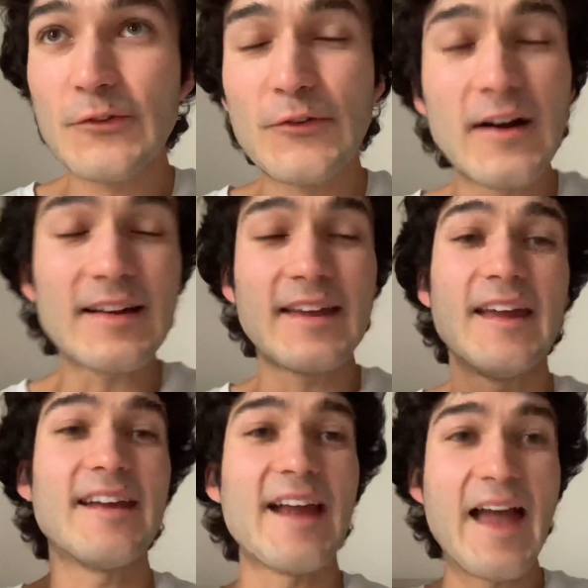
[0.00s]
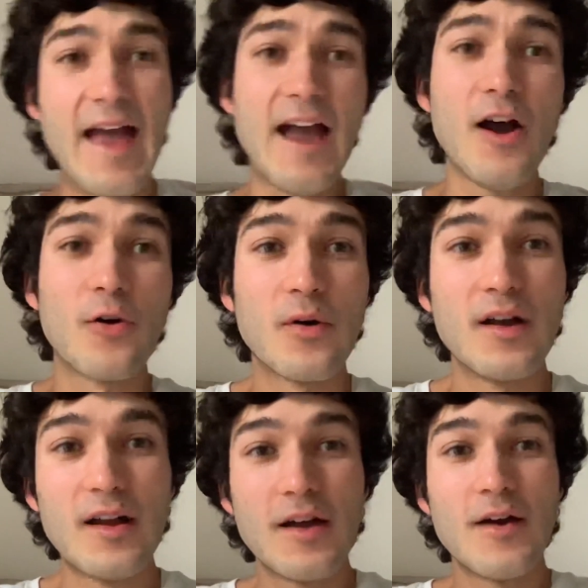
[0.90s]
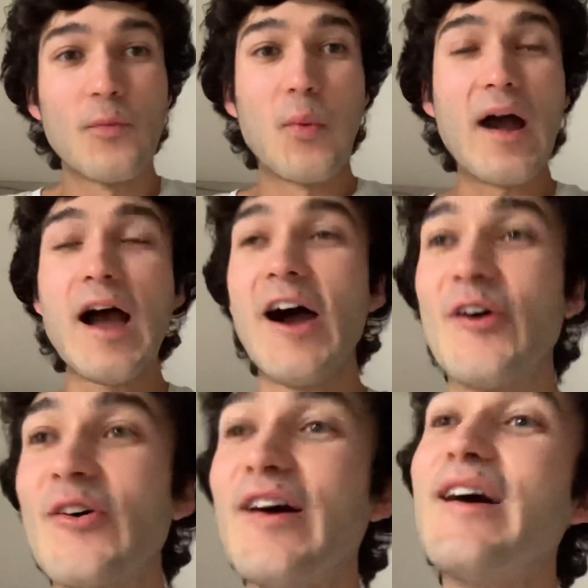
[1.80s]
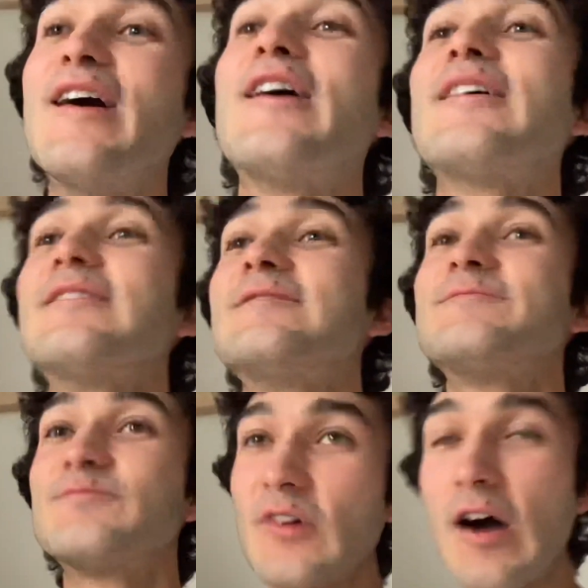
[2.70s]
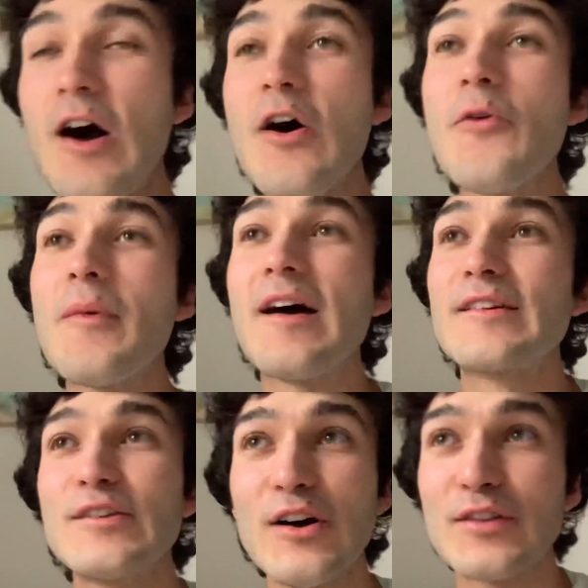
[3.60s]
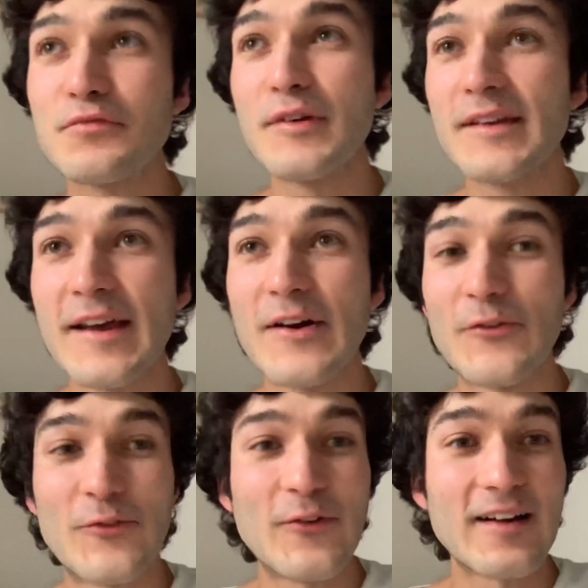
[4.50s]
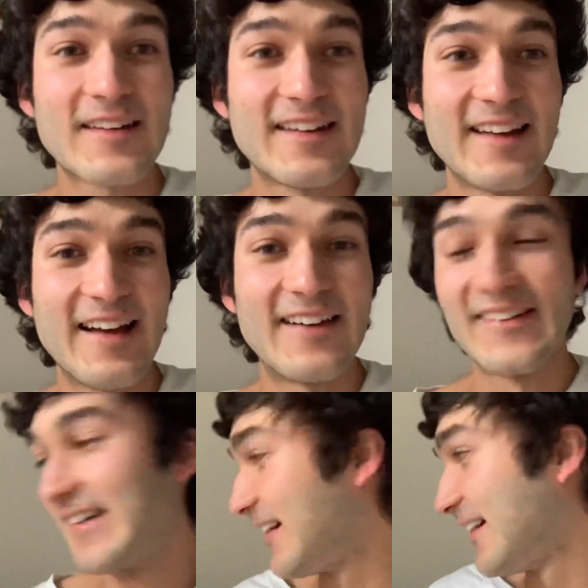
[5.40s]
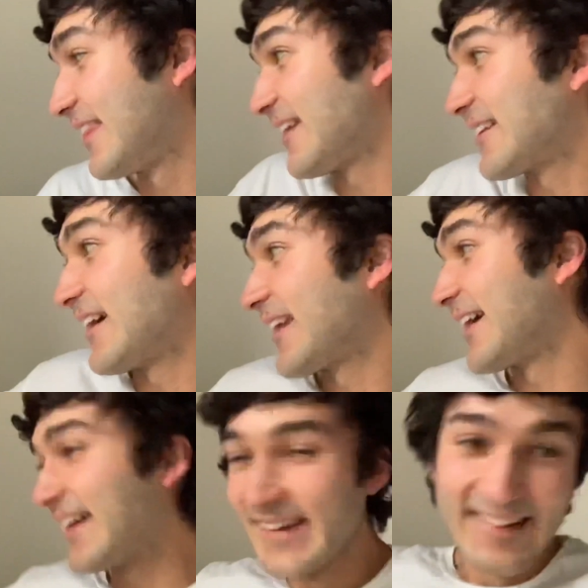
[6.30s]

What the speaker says: Fucking hell. Wow. Oh my God. 3-0. Fucking hell. They done it.